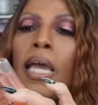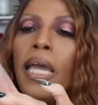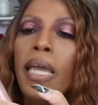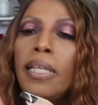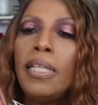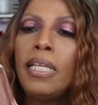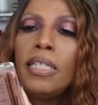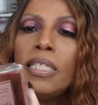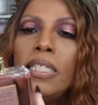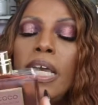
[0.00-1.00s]
And then
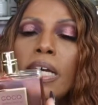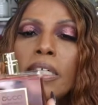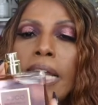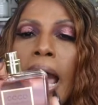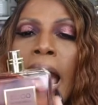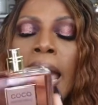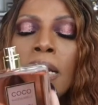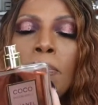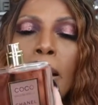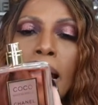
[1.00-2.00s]
the neck of the
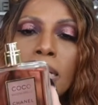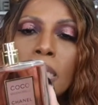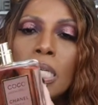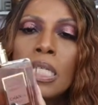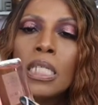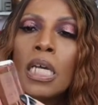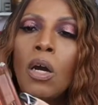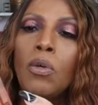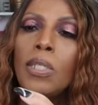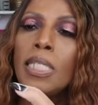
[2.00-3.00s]
itemizer is
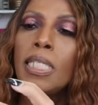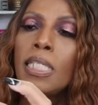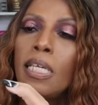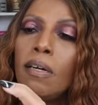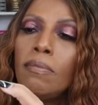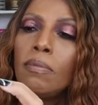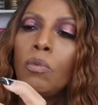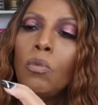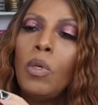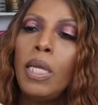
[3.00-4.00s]
gold itself
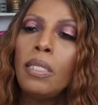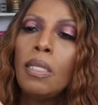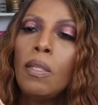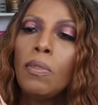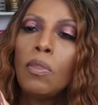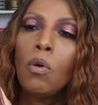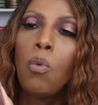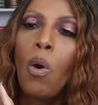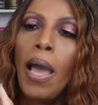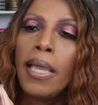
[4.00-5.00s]
with the
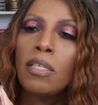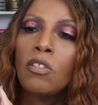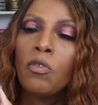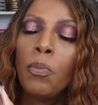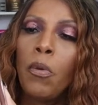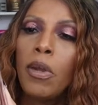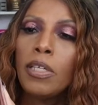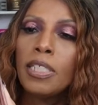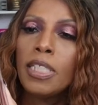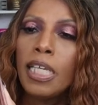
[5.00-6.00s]
white
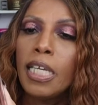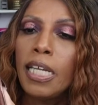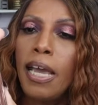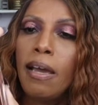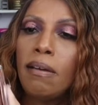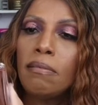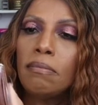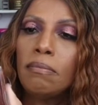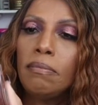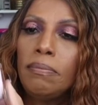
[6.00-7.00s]
sprayer sticking out.
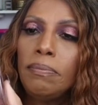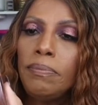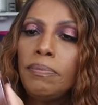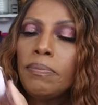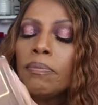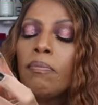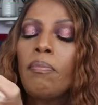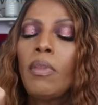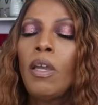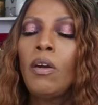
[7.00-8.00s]

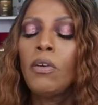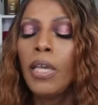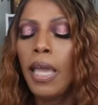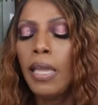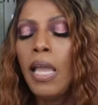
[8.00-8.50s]
Okay.